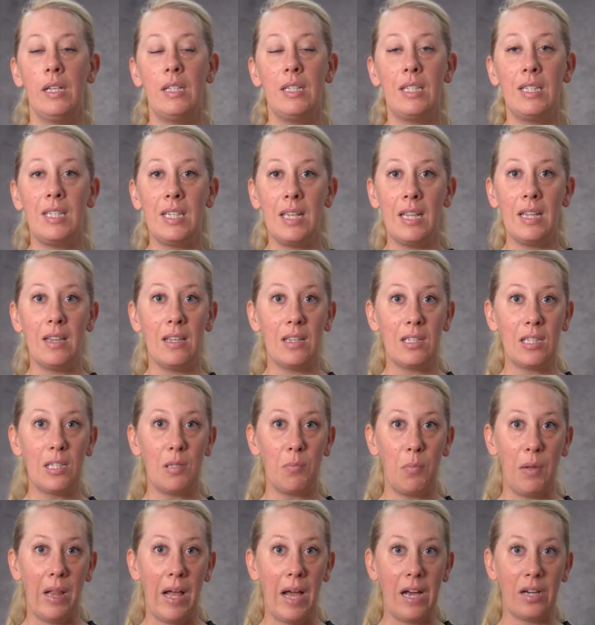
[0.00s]
see the
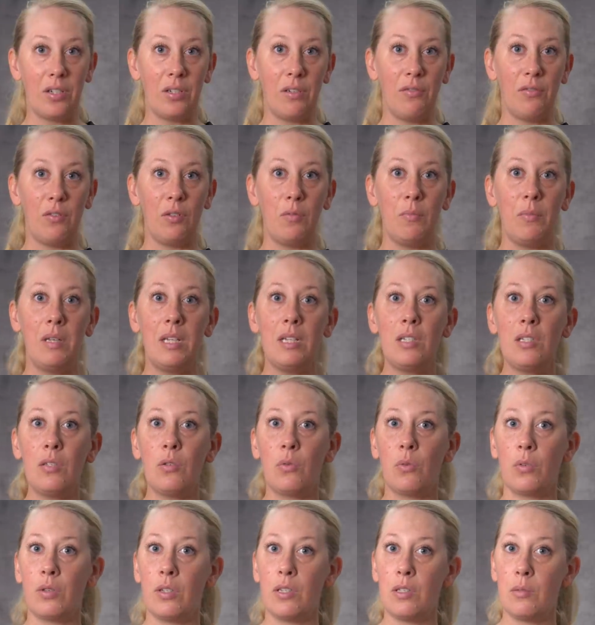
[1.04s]
splash if you miss
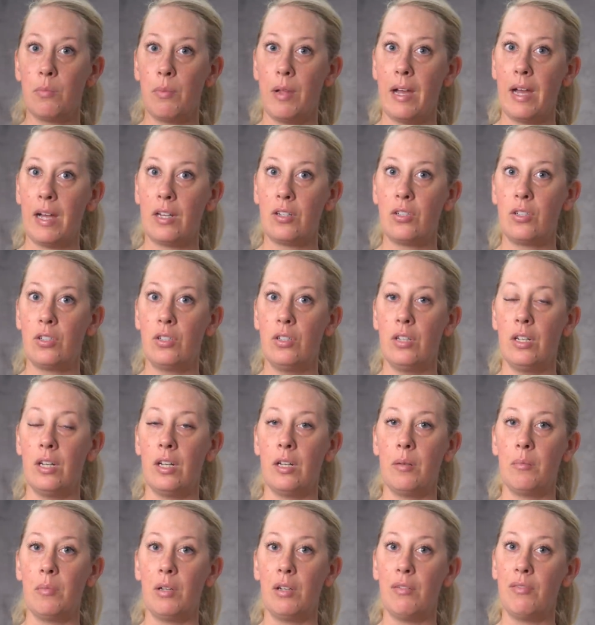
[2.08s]
or the splash
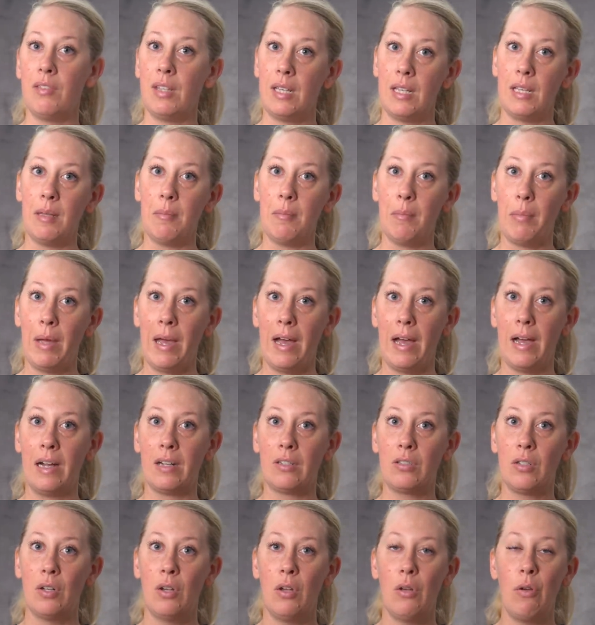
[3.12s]
um, of the
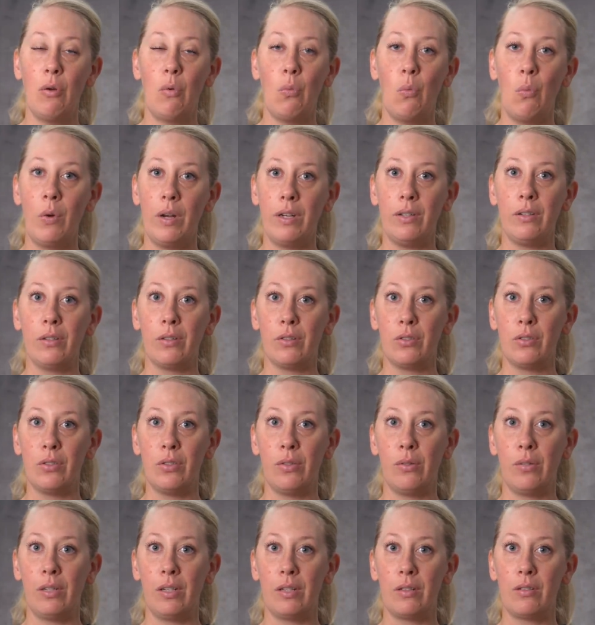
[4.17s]
impact when you're
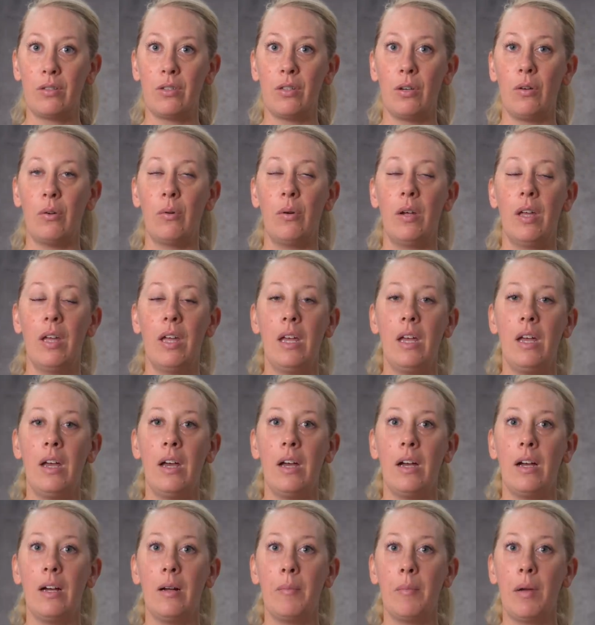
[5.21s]
shooting so
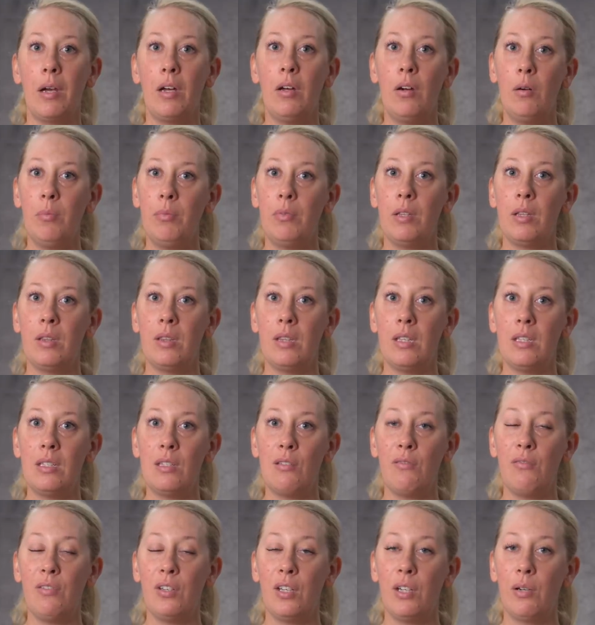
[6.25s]
um, I hope that
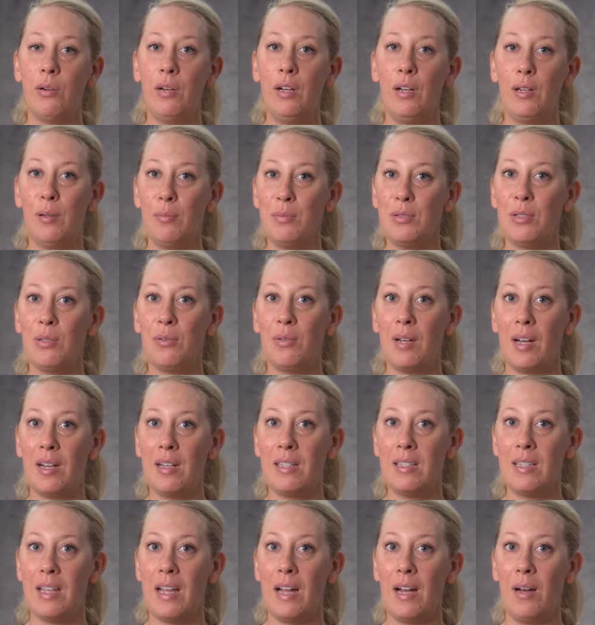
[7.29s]
this video helps you
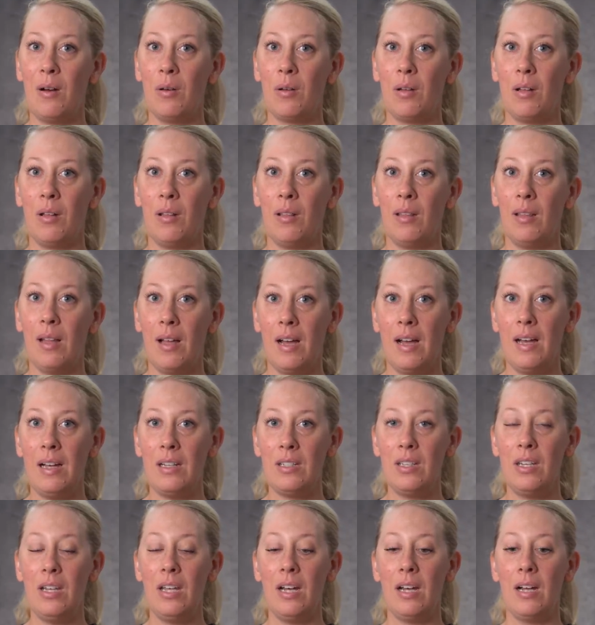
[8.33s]
guys out a
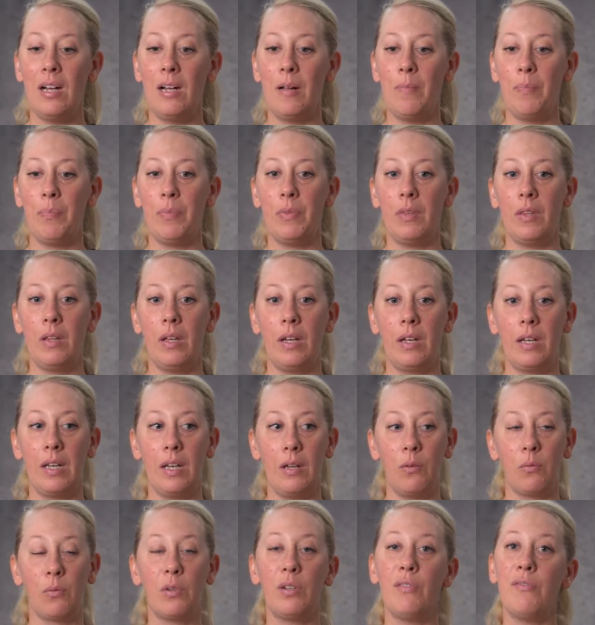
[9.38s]
lot. Um,
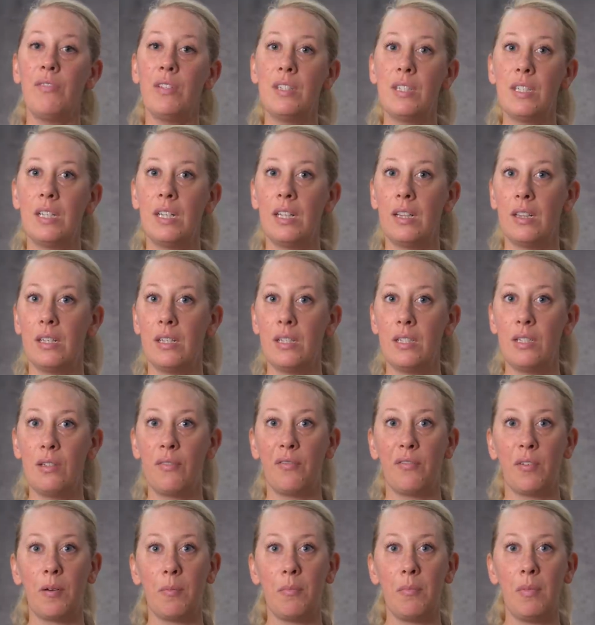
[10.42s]
again, revisiting this
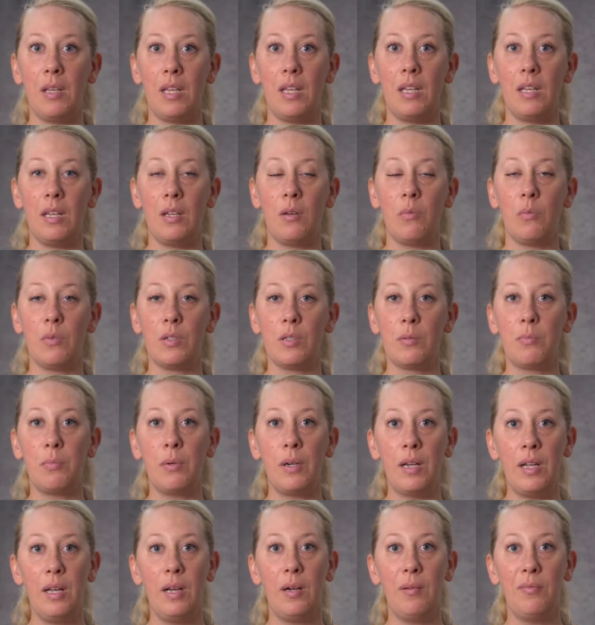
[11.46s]
for me was
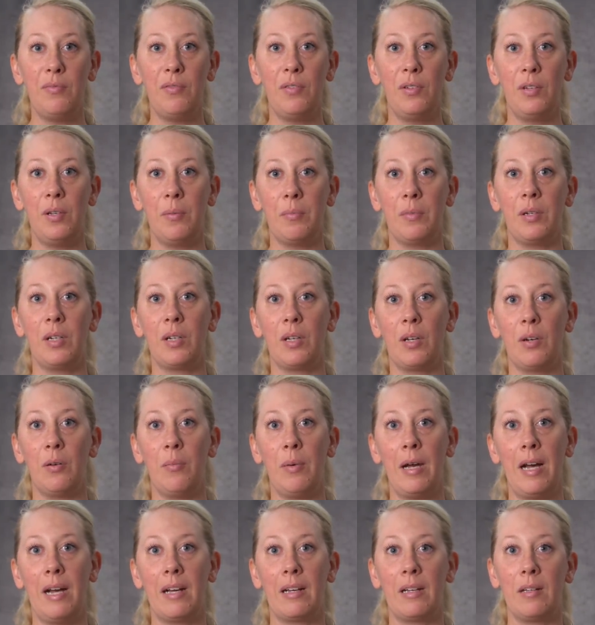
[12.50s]
pretty helpful. I'm gonna go
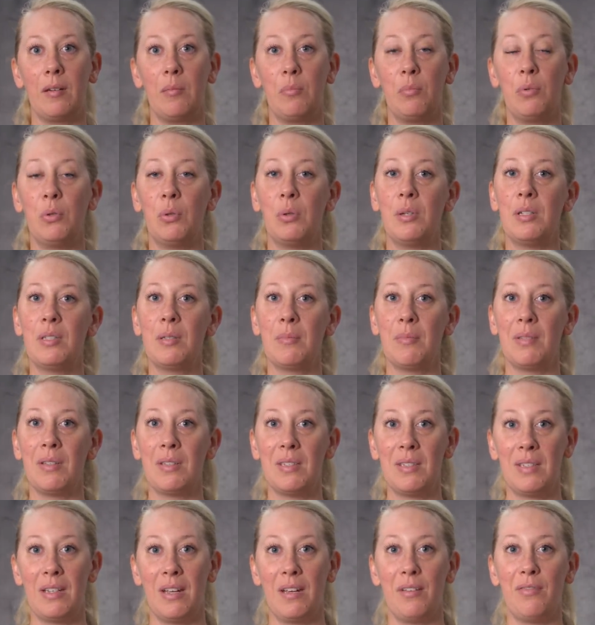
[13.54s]
back and employ some of the
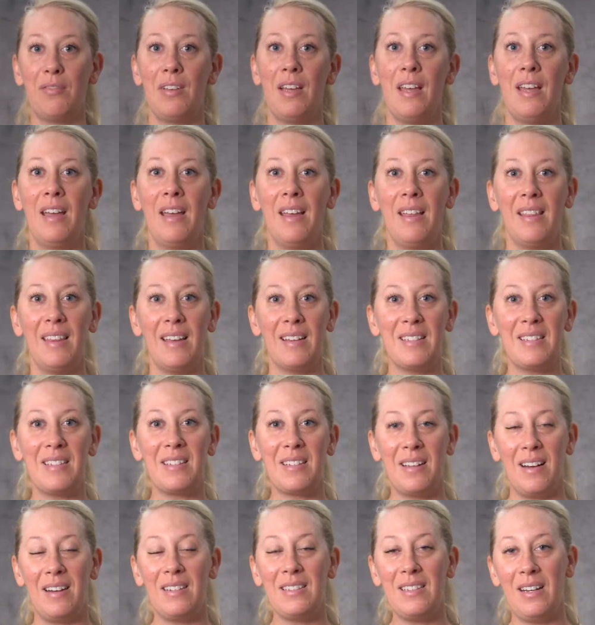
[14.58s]
stuff that
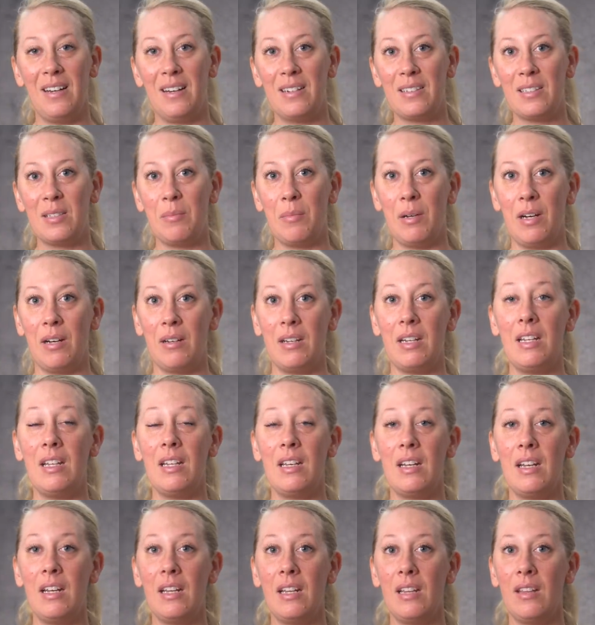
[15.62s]
Scott talks about
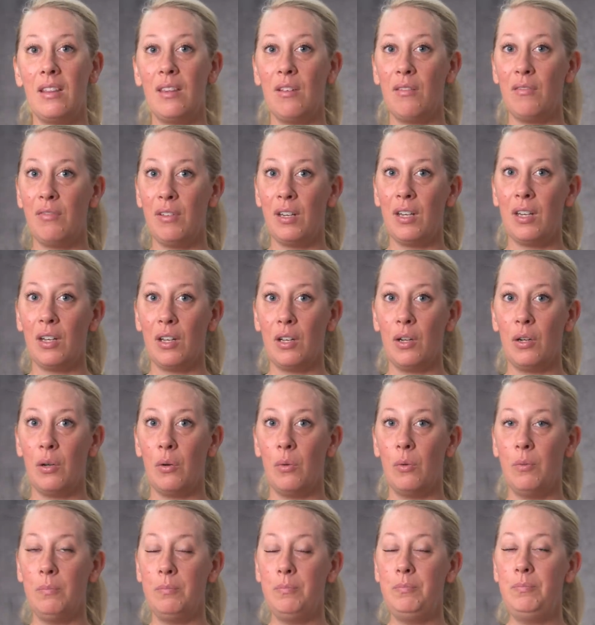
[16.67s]
in the
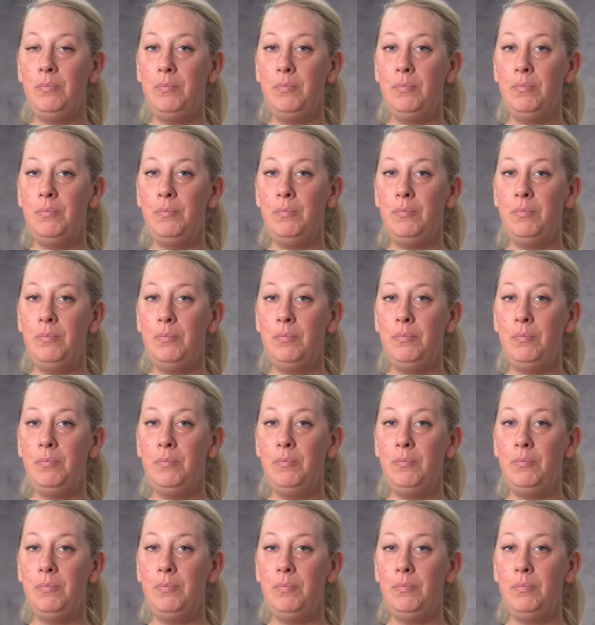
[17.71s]
video